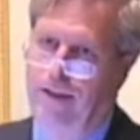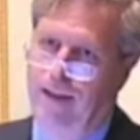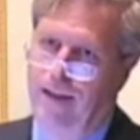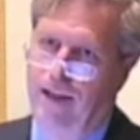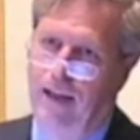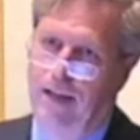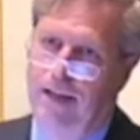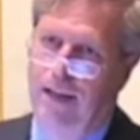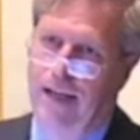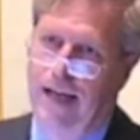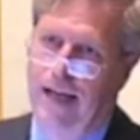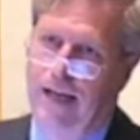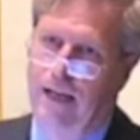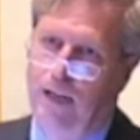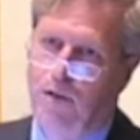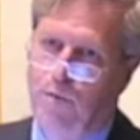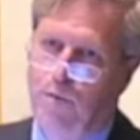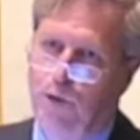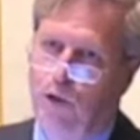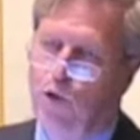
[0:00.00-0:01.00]

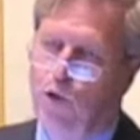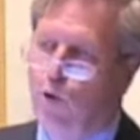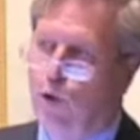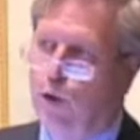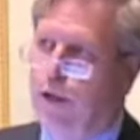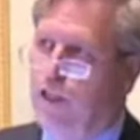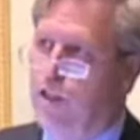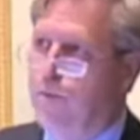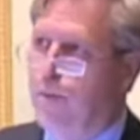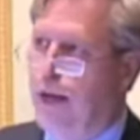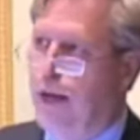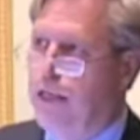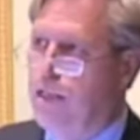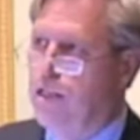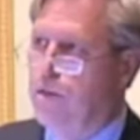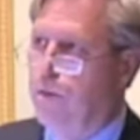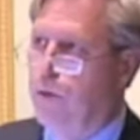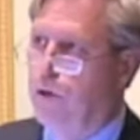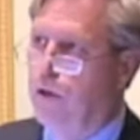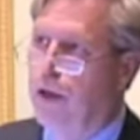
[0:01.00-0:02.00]
as pure as
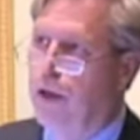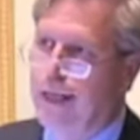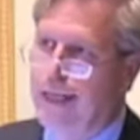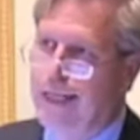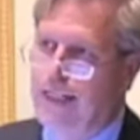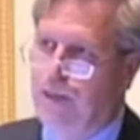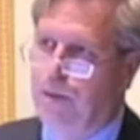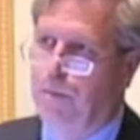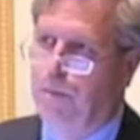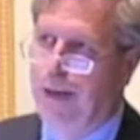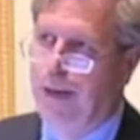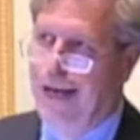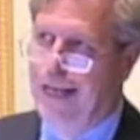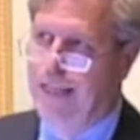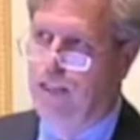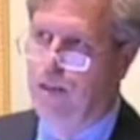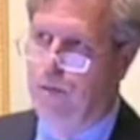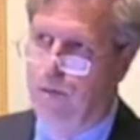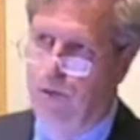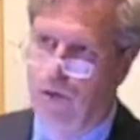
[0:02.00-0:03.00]
possible. It's
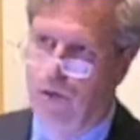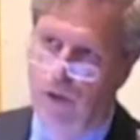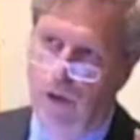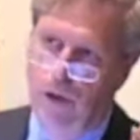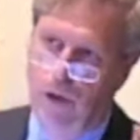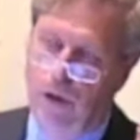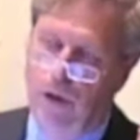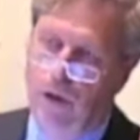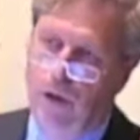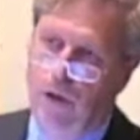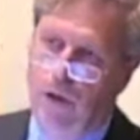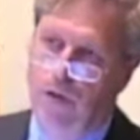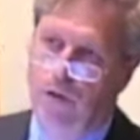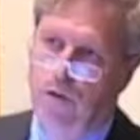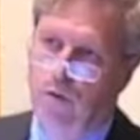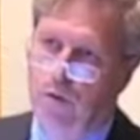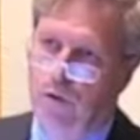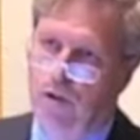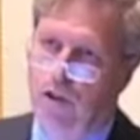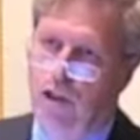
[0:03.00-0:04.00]
impossible
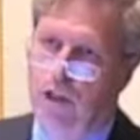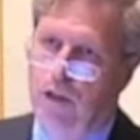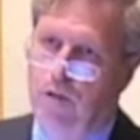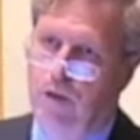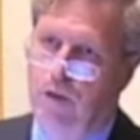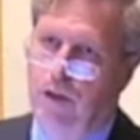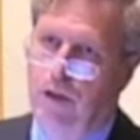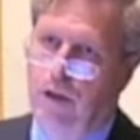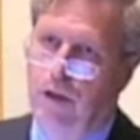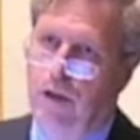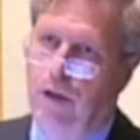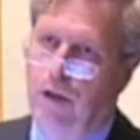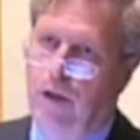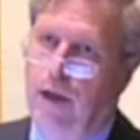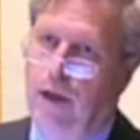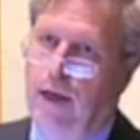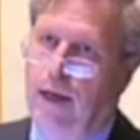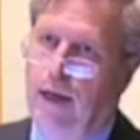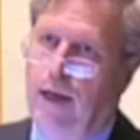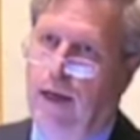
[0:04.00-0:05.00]
to achieve it.
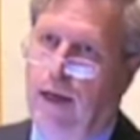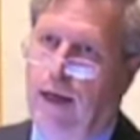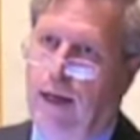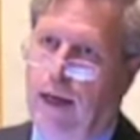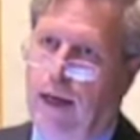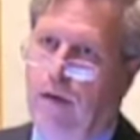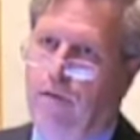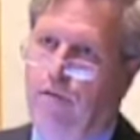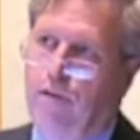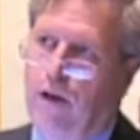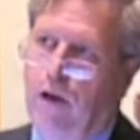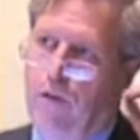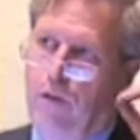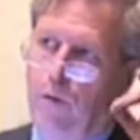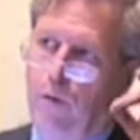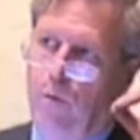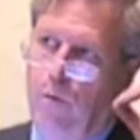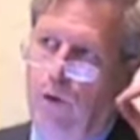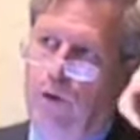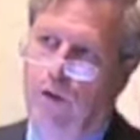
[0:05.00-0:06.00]
And I felt that
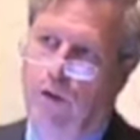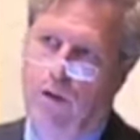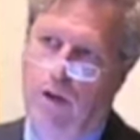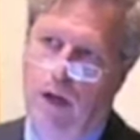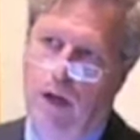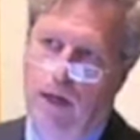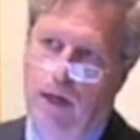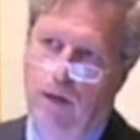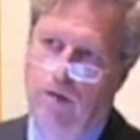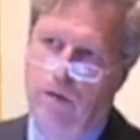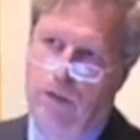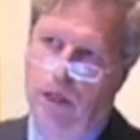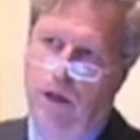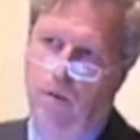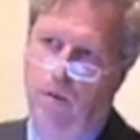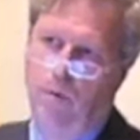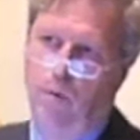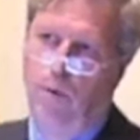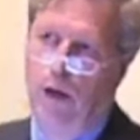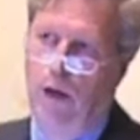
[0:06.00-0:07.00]
when we were talking, it was like,
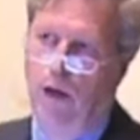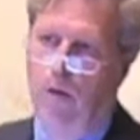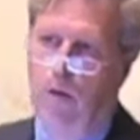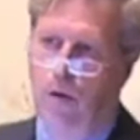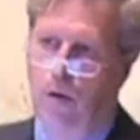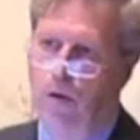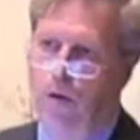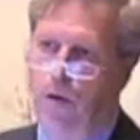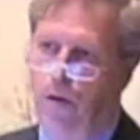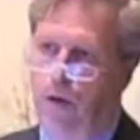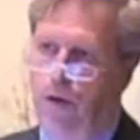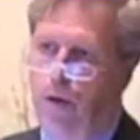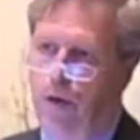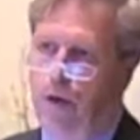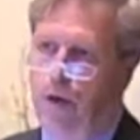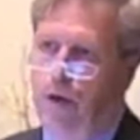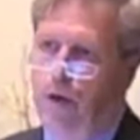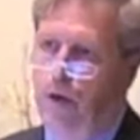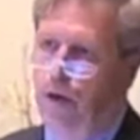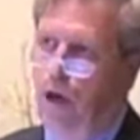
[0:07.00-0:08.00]
well,
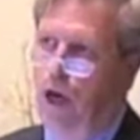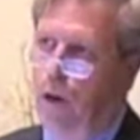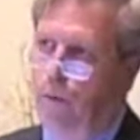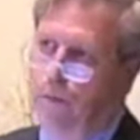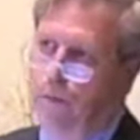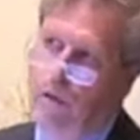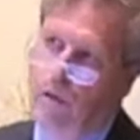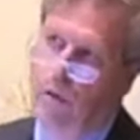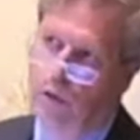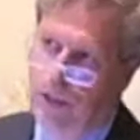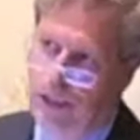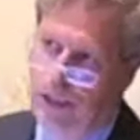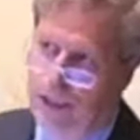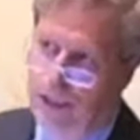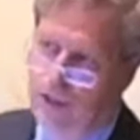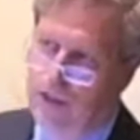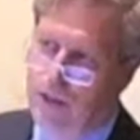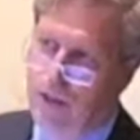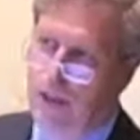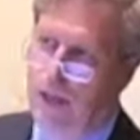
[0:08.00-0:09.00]
up to, let
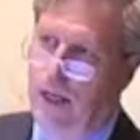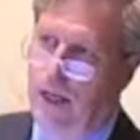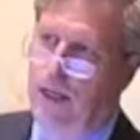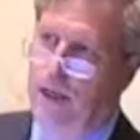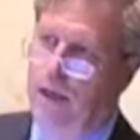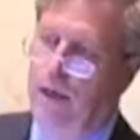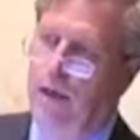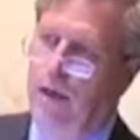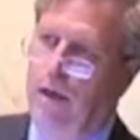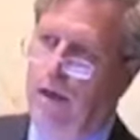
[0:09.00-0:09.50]
us say,